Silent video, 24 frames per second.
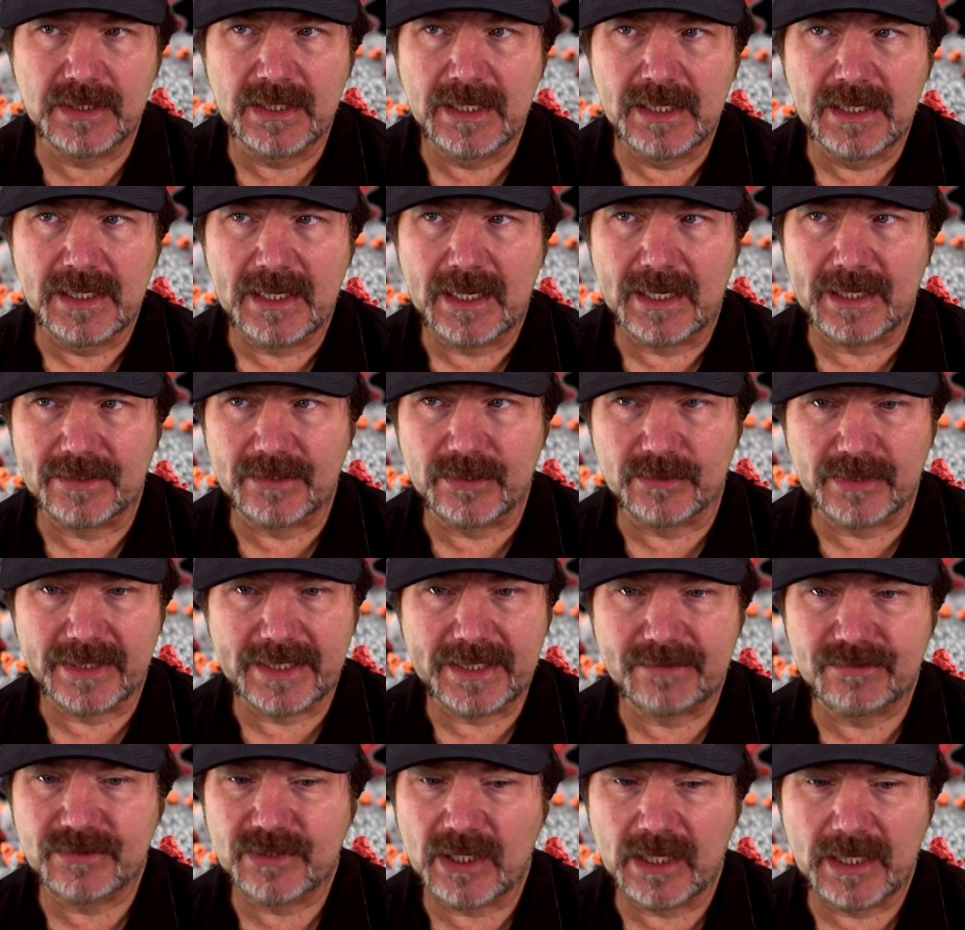uh, don't have
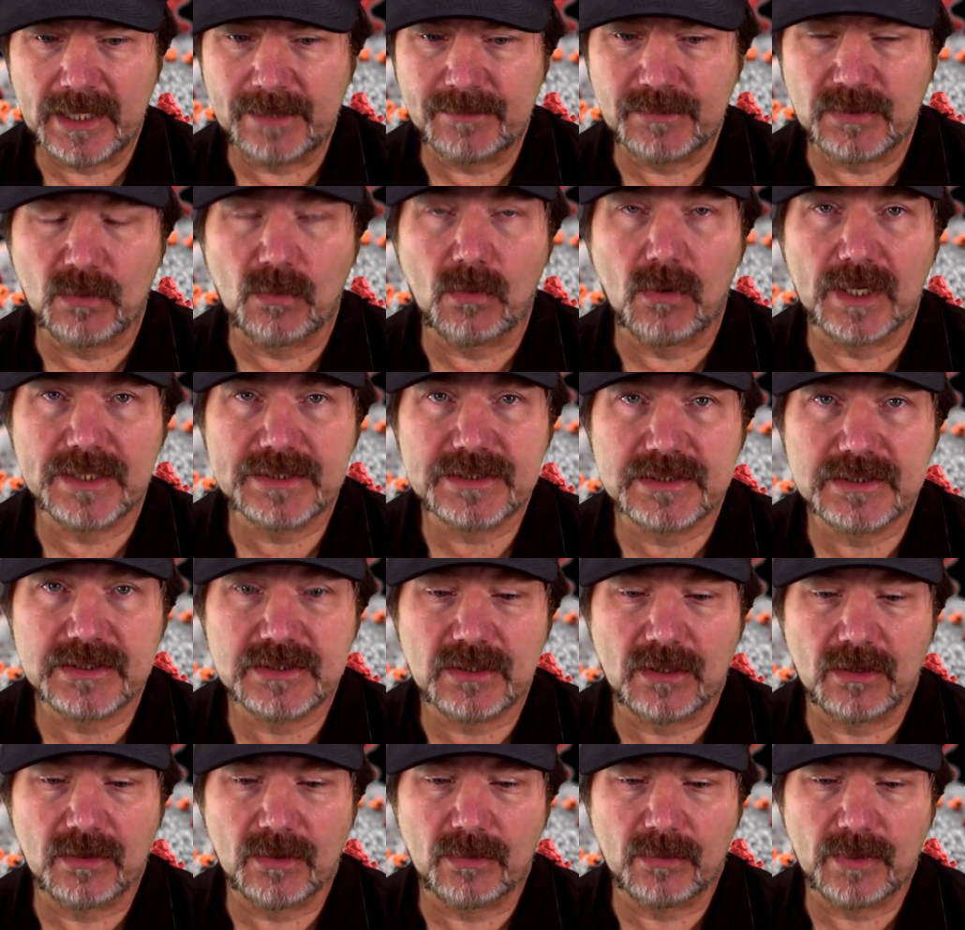time to watch this all
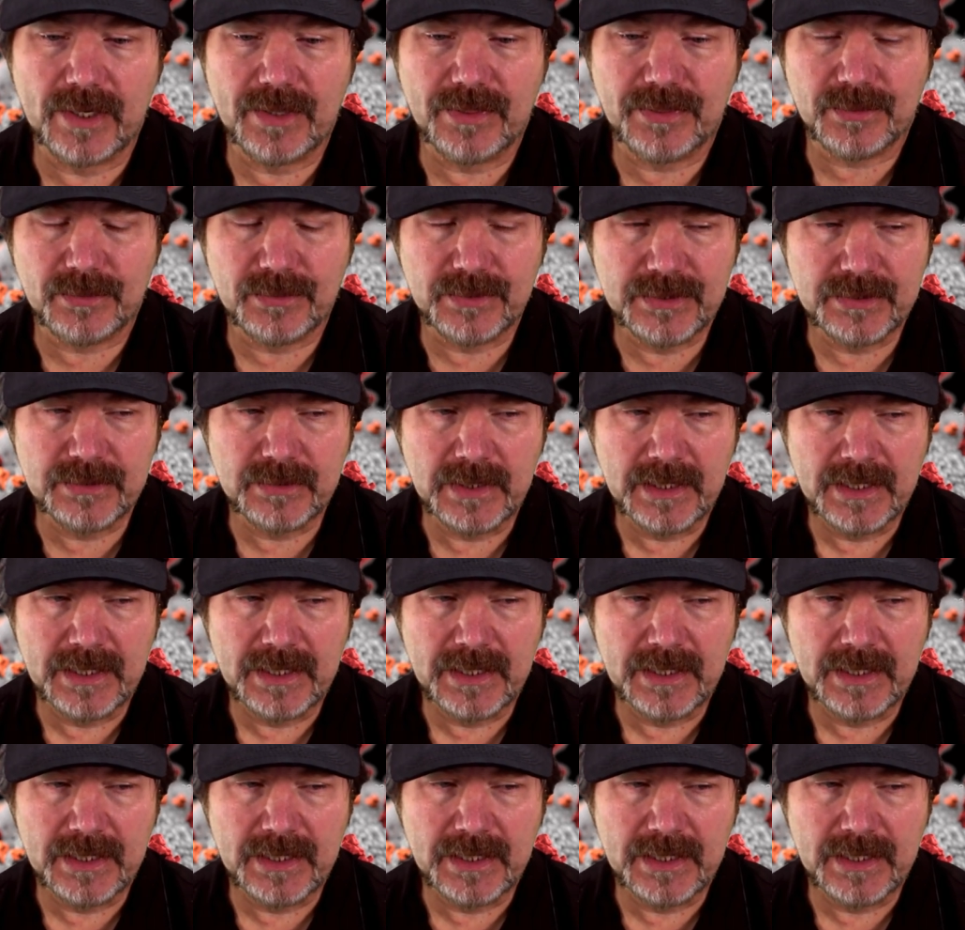the way through.